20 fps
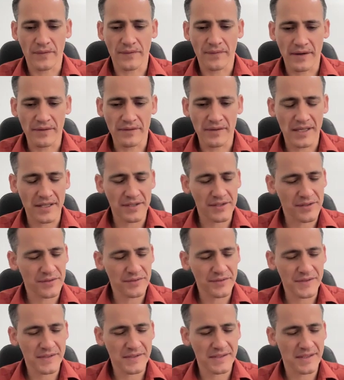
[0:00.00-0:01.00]

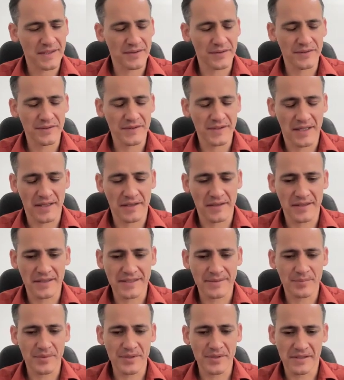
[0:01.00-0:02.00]
foundational skills and
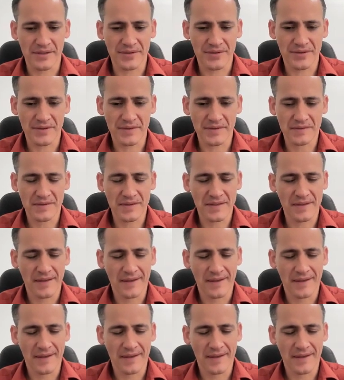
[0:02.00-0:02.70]
dispositions